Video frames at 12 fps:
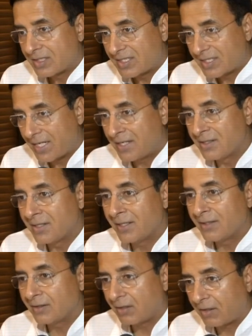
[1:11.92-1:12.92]

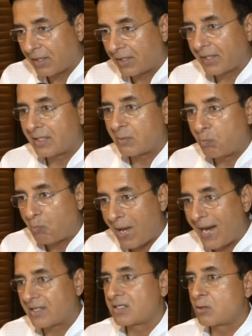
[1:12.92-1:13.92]
sending cricket
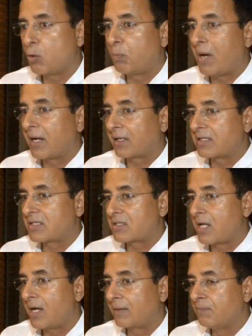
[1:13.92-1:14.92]
bats to
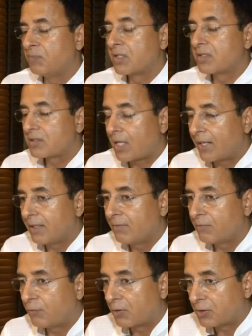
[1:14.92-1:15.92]
Pakistan,
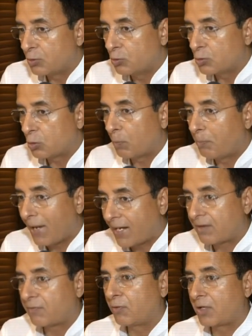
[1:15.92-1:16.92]
time for you to
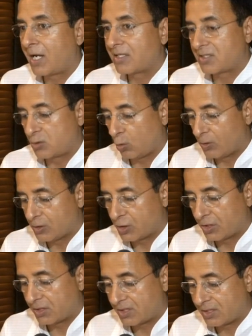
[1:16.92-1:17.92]
bat for our
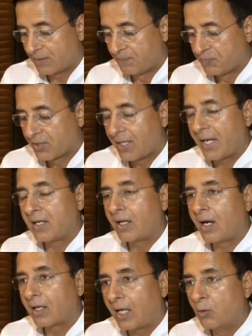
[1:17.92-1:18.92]
soldiers. An
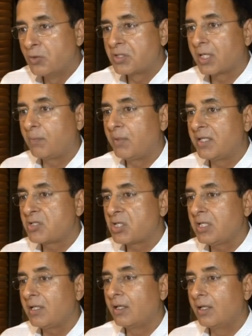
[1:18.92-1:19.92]

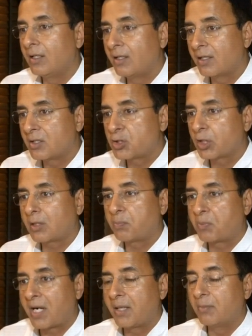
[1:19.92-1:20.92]
accountability
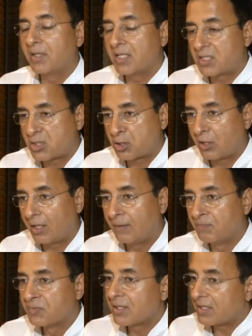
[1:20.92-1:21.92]
allergic Prime
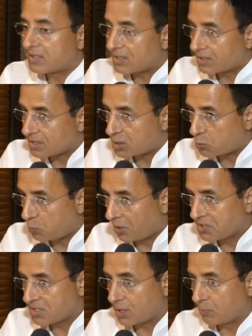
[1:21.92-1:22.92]
Minister is
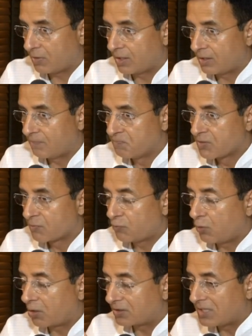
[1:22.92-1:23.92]
responsible
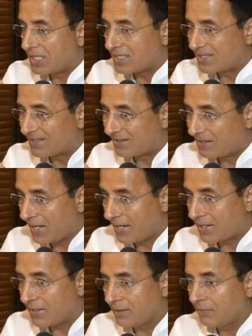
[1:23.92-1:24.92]
for these
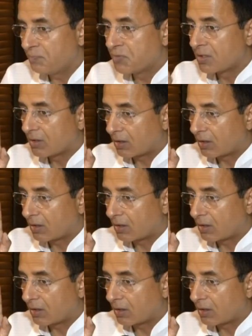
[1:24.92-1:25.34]
daring,